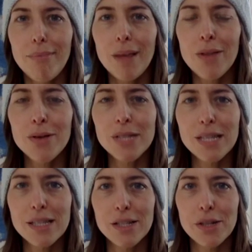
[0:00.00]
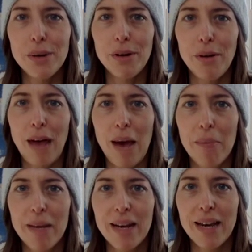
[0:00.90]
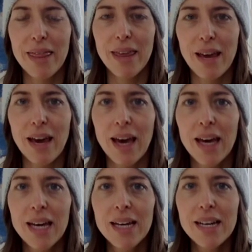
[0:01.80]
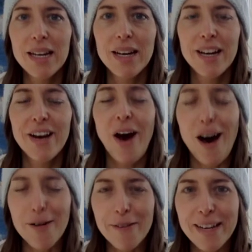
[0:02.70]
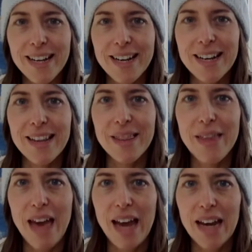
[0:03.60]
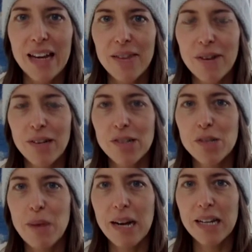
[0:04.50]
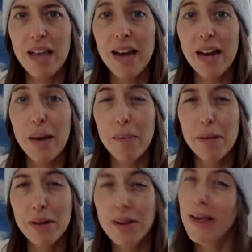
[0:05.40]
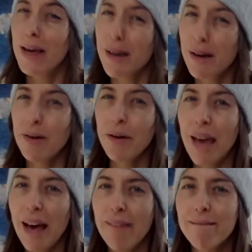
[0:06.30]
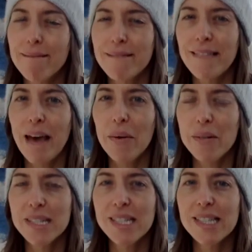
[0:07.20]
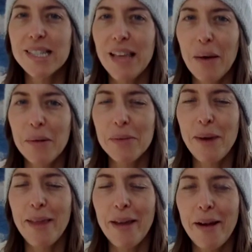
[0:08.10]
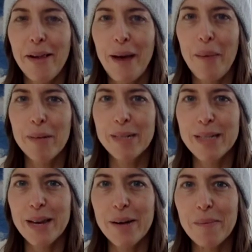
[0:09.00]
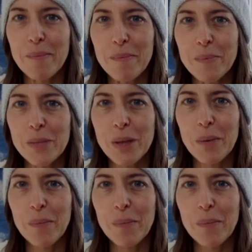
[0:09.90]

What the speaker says: Those things that do and don't happen, I think, often then in retrospect line up and you're like, oh yeah, that was why that all happened there. So